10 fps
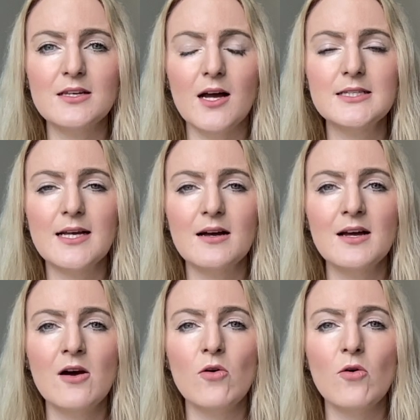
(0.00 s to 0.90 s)
LISA
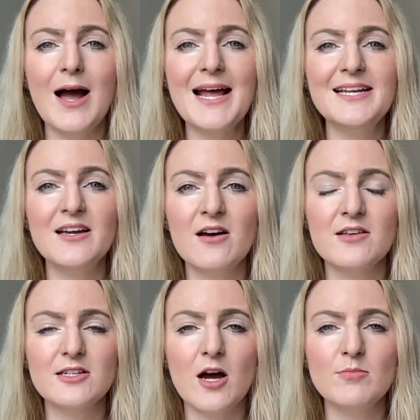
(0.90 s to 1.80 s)
or any other
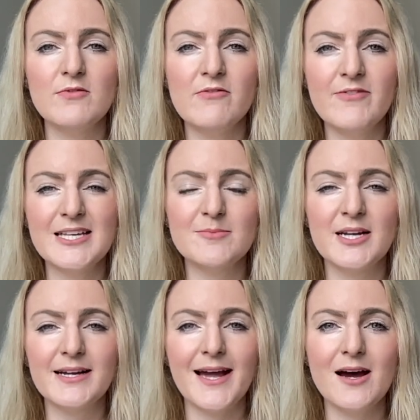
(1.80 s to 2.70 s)
type of investment
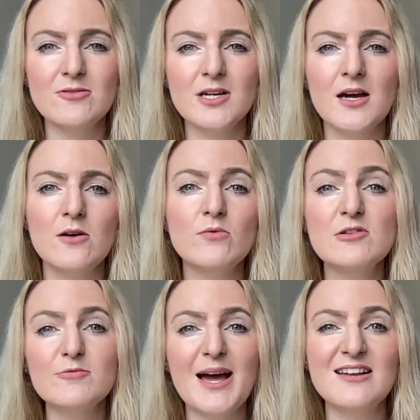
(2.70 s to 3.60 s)
account will
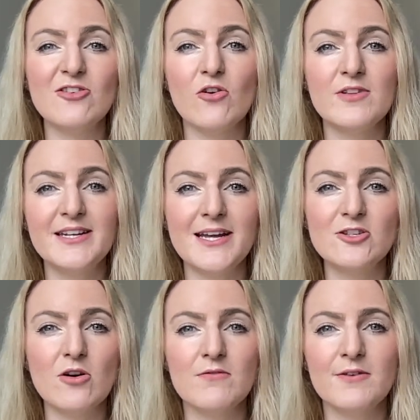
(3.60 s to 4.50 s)
depend on the
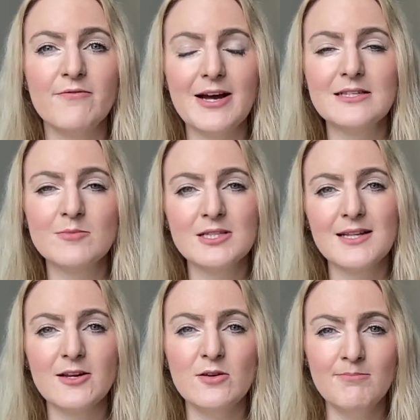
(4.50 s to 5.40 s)
nature of the investments
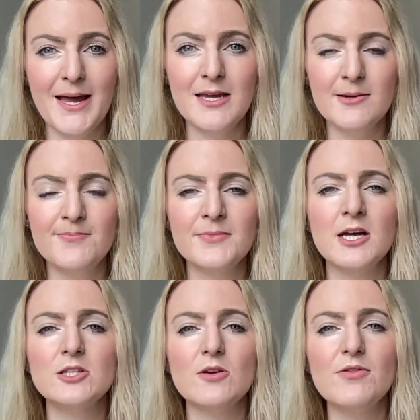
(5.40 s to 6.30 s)
that you make.
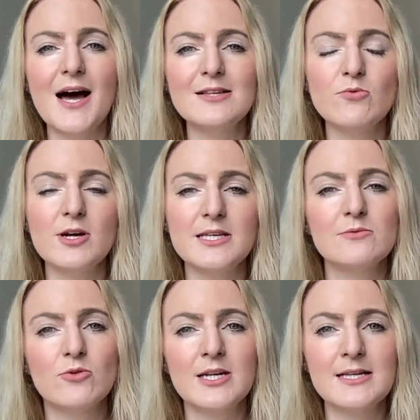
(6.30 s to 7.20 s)
So that's why
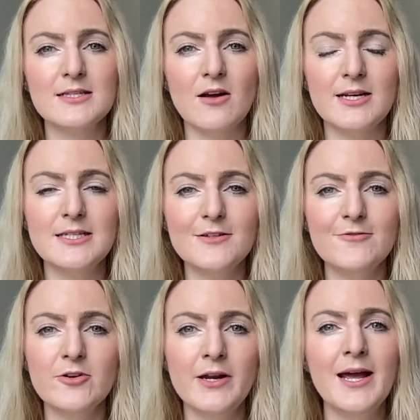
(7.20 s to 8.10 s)
this one is slightly
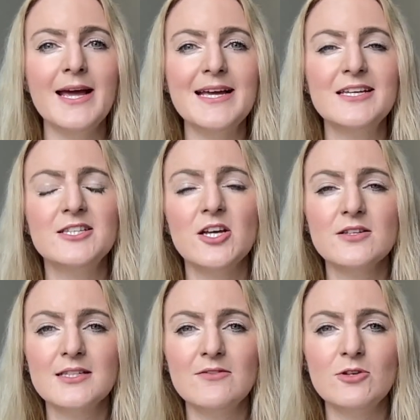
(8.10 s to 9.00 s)
different. It
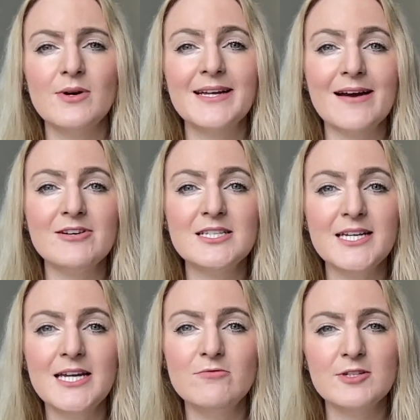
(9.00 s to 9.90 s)
does give you a
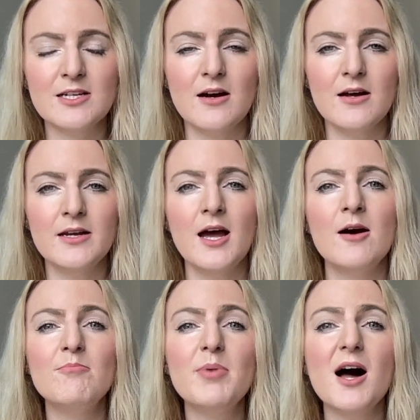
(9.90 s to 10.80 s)
guaranteed return,
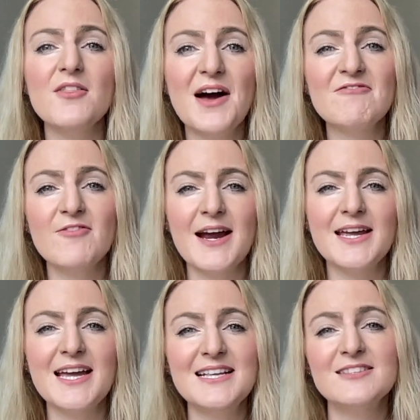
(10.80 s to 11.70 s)
but that
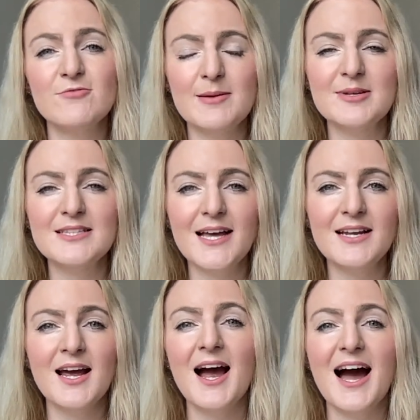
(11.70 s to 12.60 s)
rate is
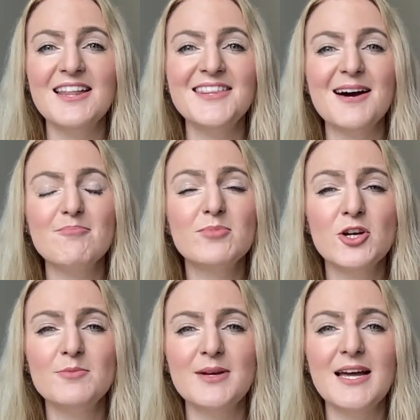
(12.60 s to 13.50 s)
3%, and that
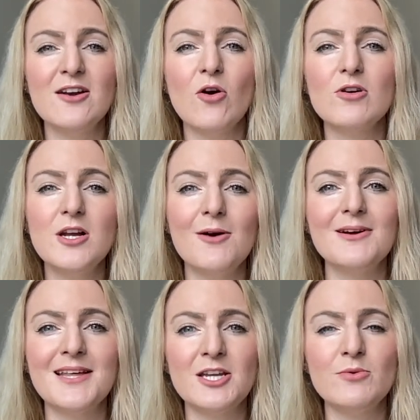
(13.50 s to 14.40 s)
could be a lot
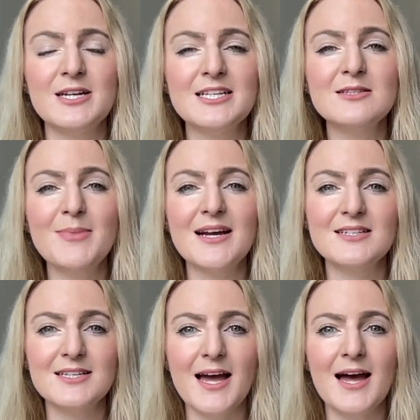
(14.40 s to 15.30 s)
lower than you would expect
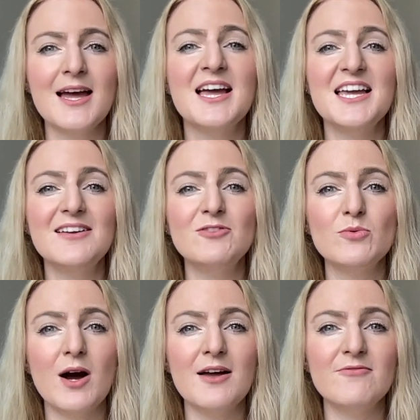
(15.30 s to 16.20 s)
to get if you
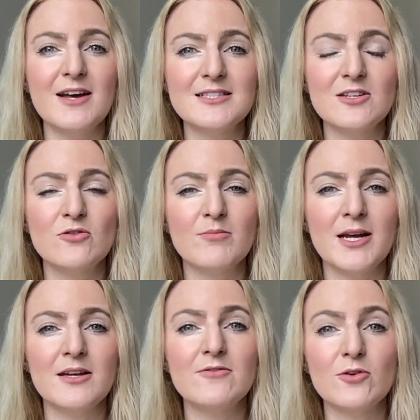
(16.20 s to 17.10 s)
were investing your
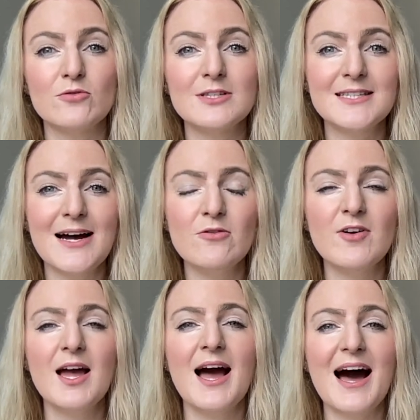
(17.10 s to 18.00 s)
money for yourself
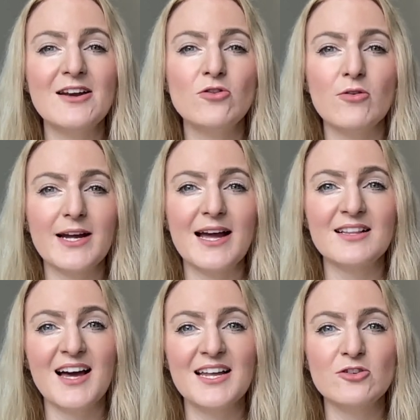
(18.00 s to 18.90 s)
and not
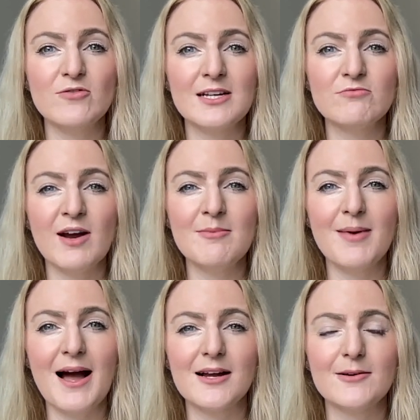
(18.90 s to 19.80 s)
getting that interest rate
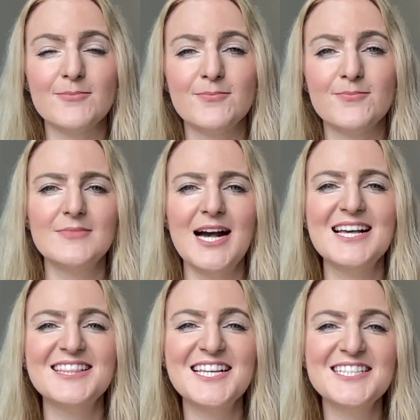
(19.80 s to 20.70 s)
back.
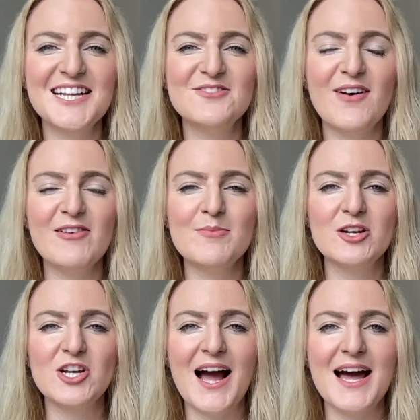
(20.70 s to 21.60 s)
This is very
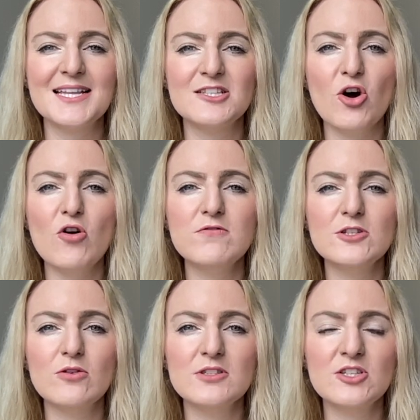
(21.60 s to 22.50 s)
much a hands-off
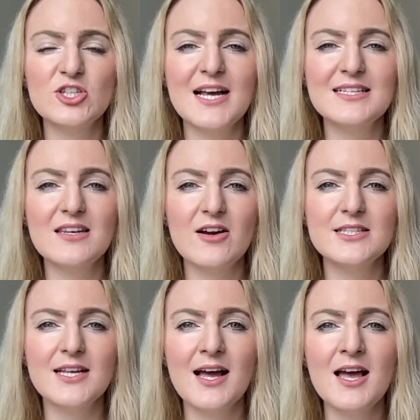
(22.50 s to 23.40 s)
stocks and shares
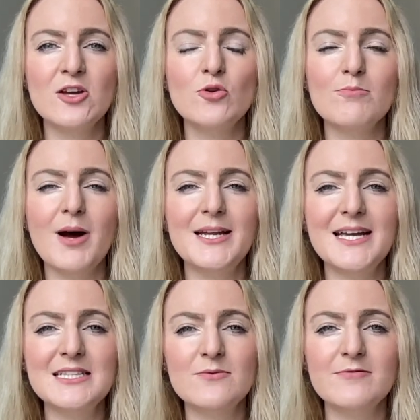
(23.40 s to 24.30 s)
LISA. Your money
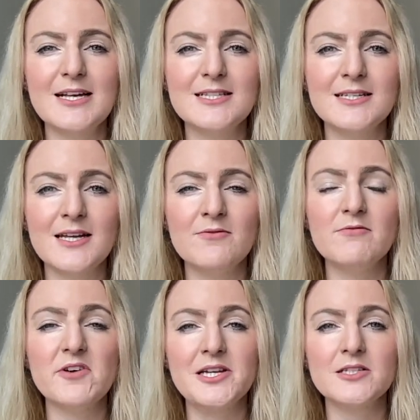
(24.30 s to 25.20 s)
is invested in
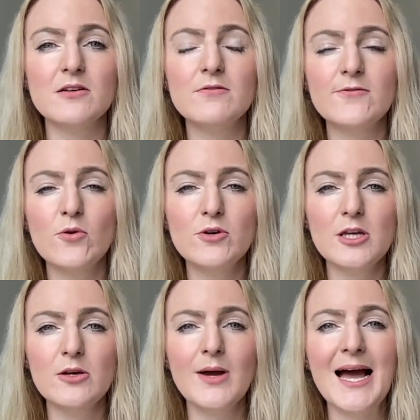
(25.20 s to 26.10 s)
funds for
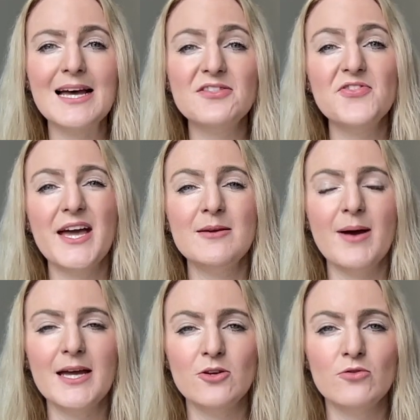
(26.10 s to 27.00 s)
you and they
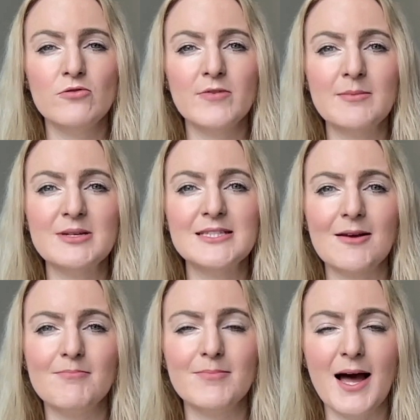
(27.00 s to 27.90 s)
pay you
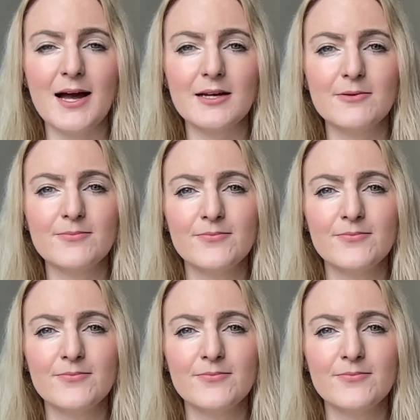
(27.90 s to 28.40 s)
3% back.